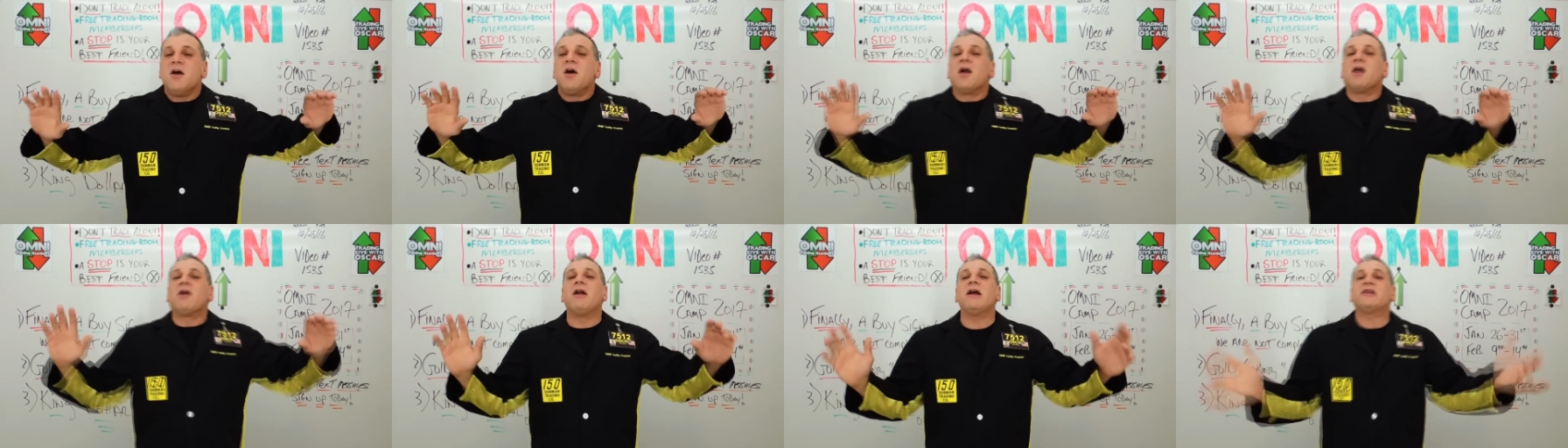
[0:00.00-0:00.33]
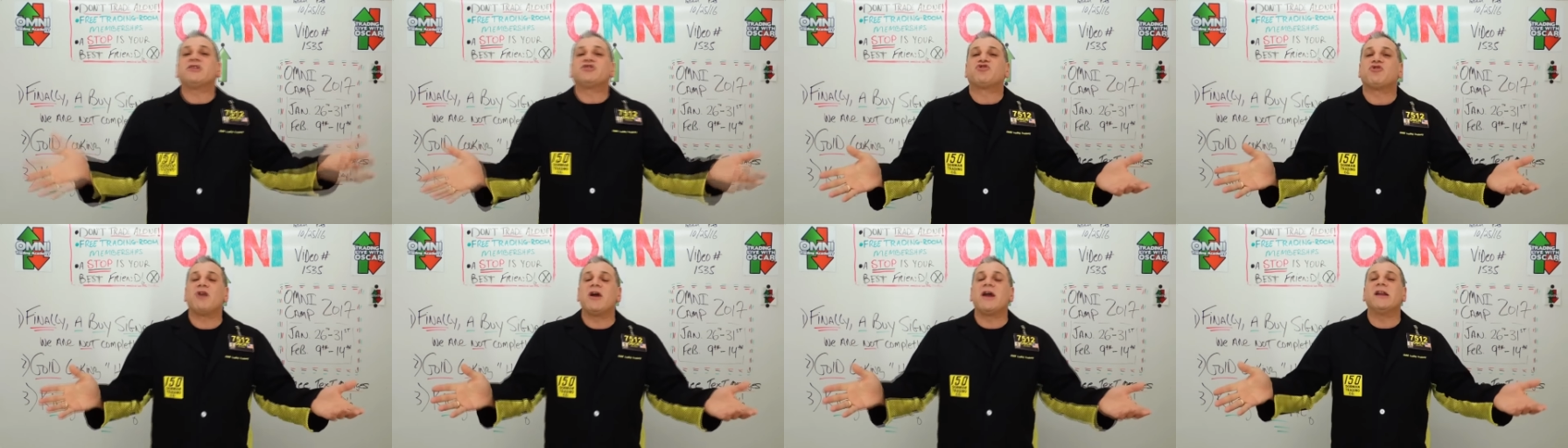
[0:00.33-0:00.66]
All
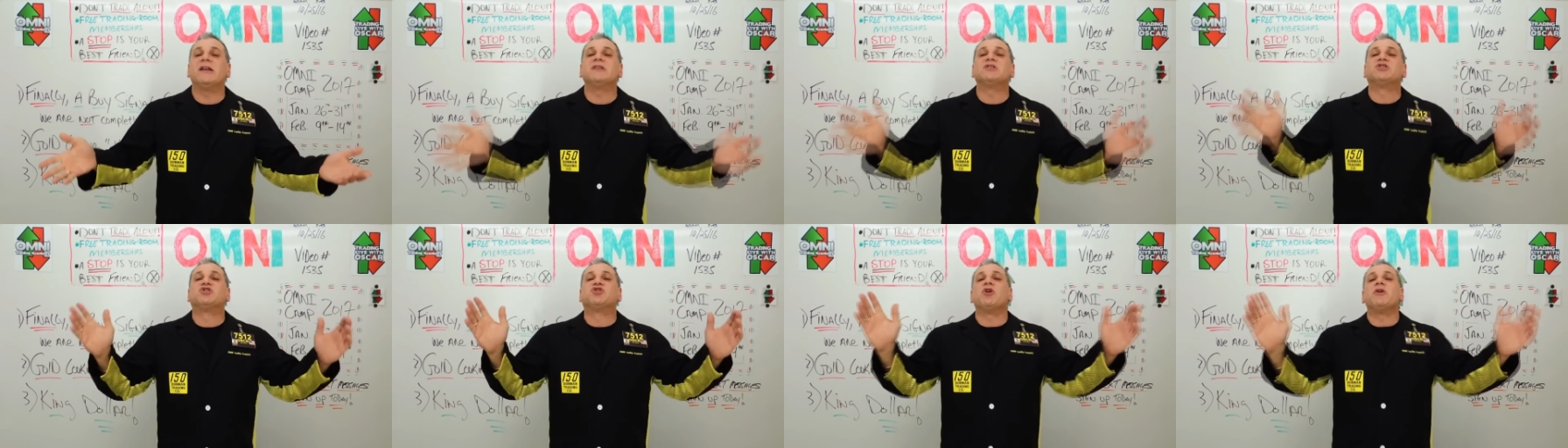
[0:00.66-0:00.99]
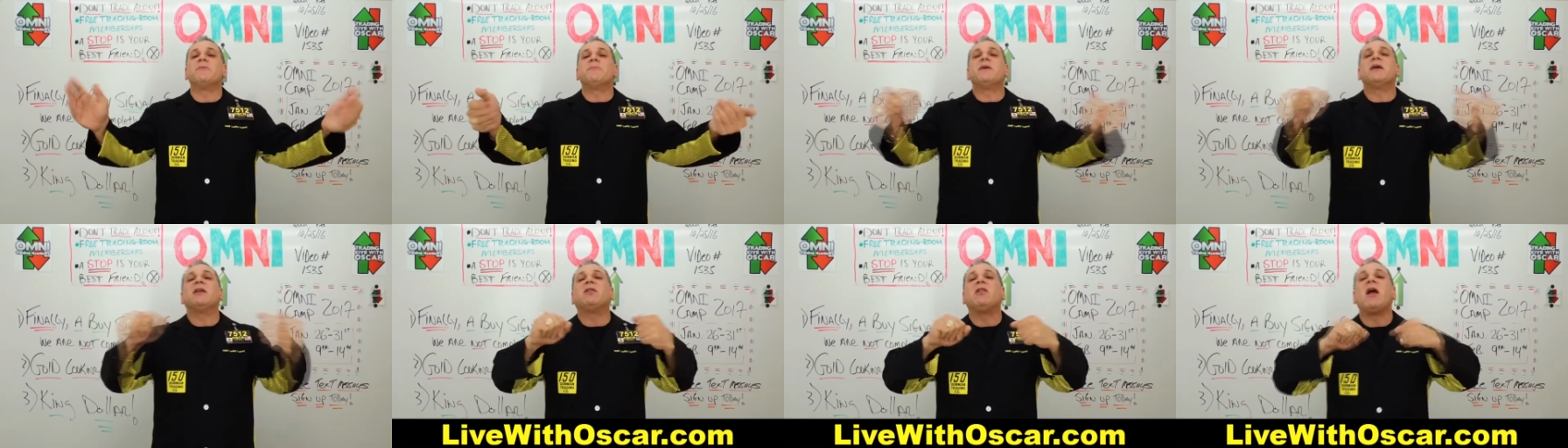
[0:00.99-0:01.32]
right, traders,
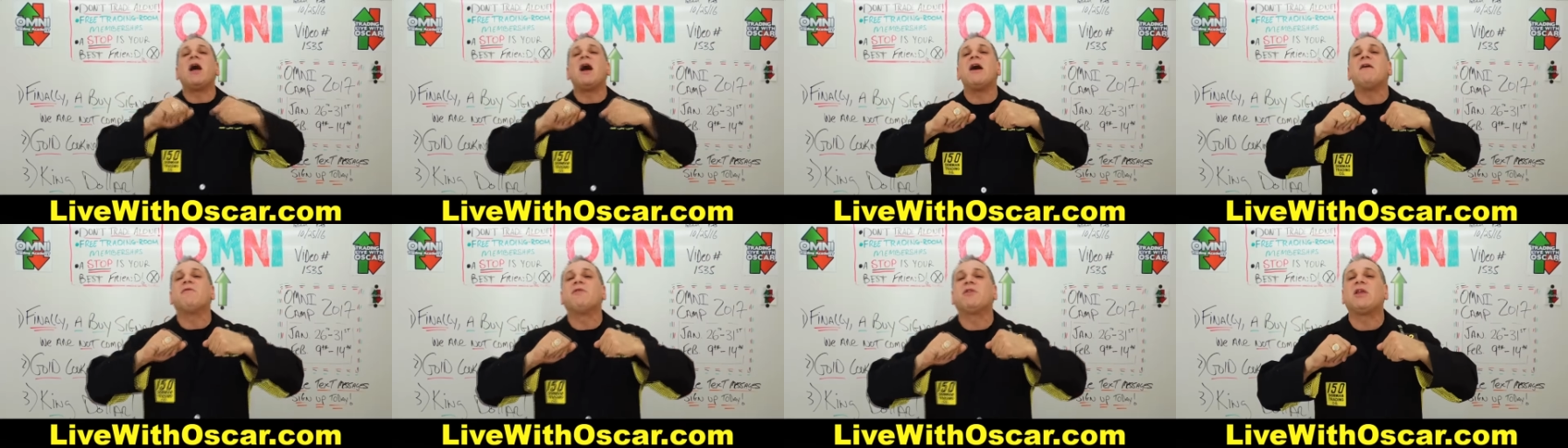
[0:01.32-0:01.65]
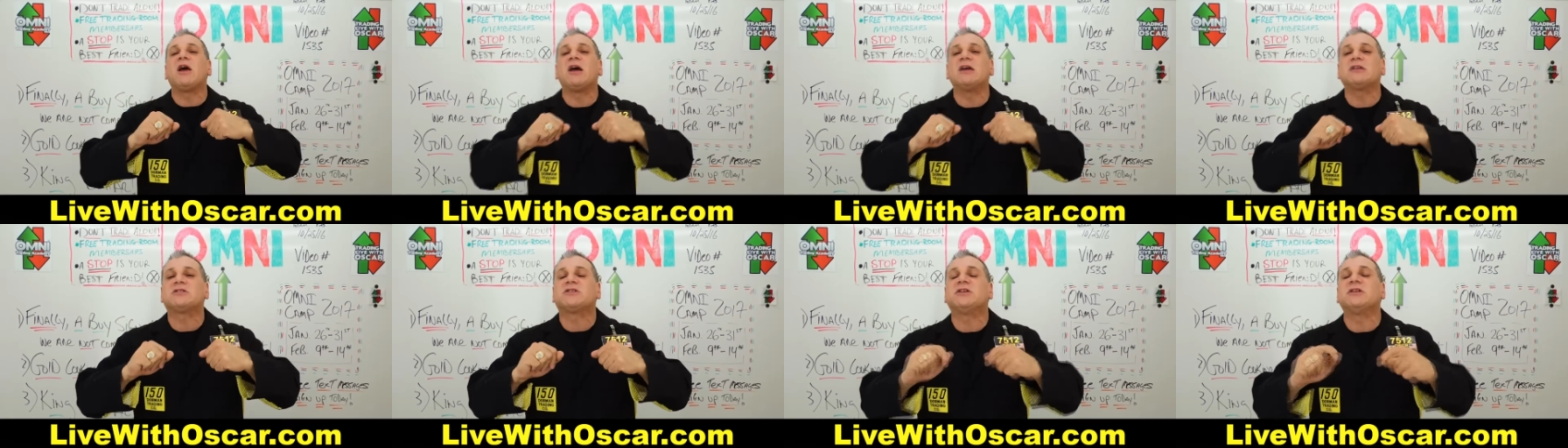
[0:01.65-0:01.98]
join me at Live With
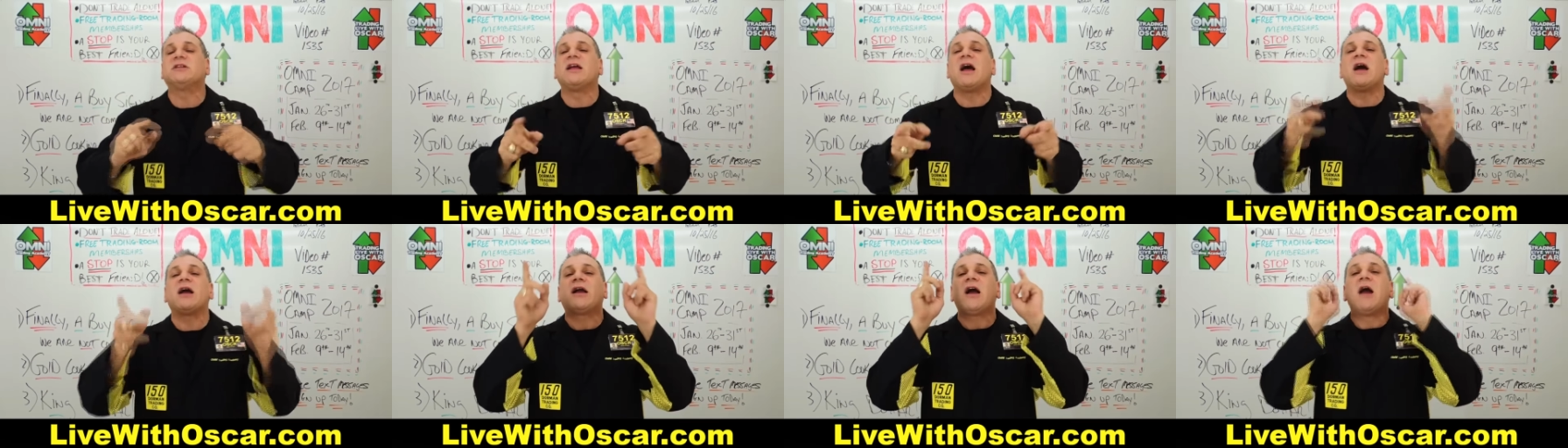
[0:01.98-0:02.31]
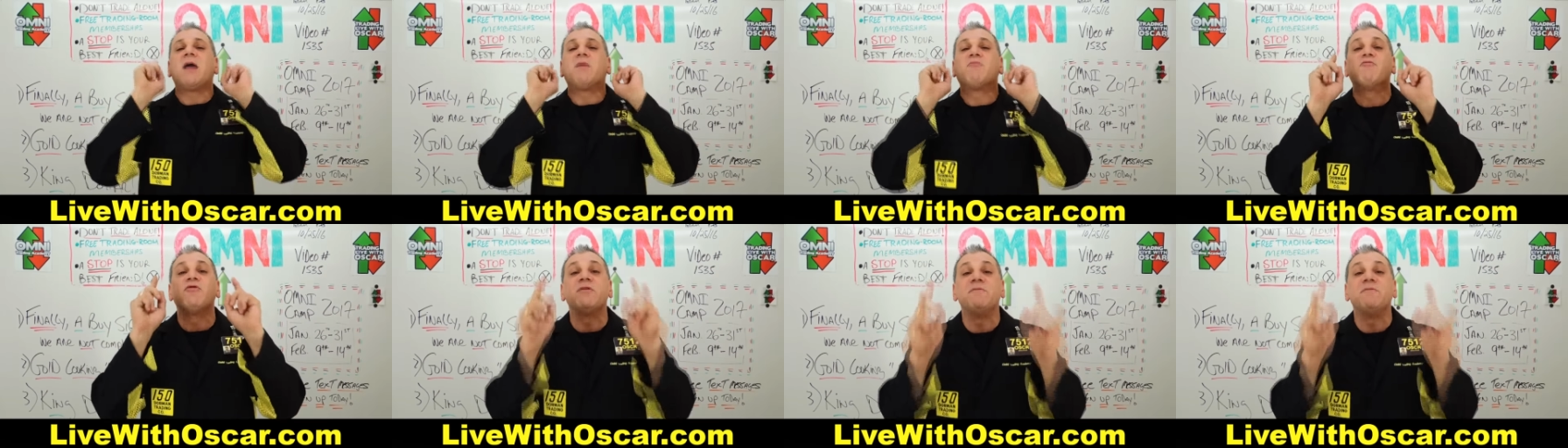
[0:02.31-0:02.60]
Oscar dot com.